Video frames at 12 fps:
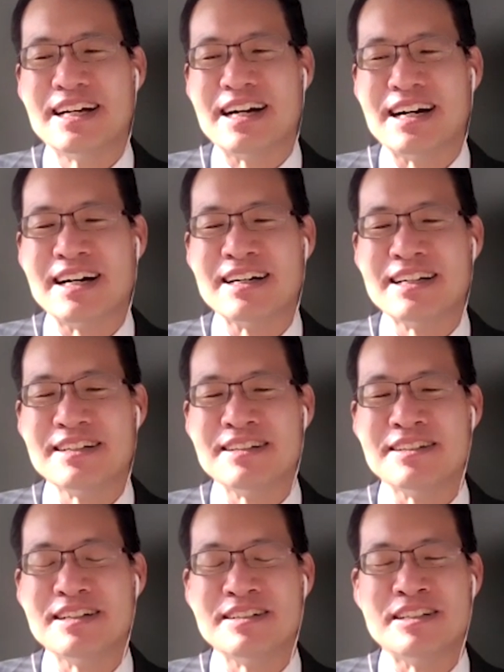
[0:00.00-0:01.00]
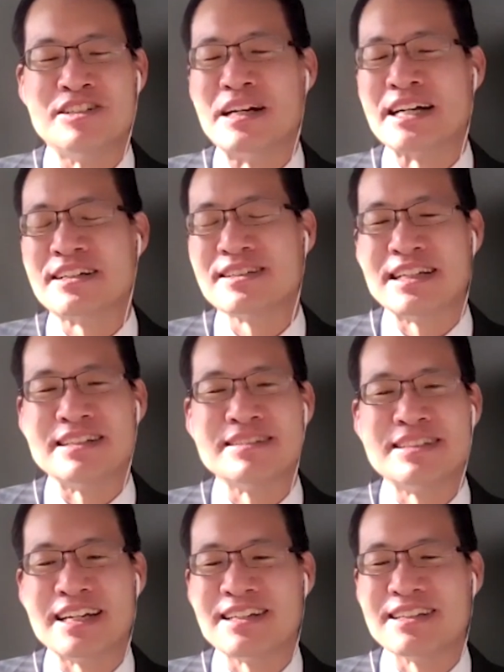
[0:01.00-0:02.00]
the direction that he's
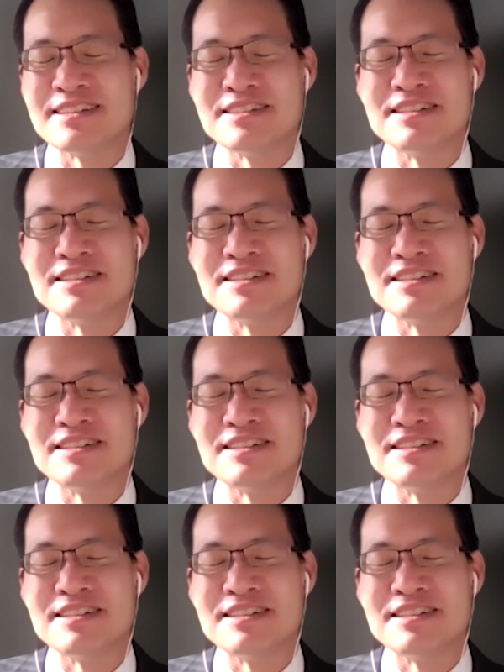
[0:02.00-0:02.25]
taking this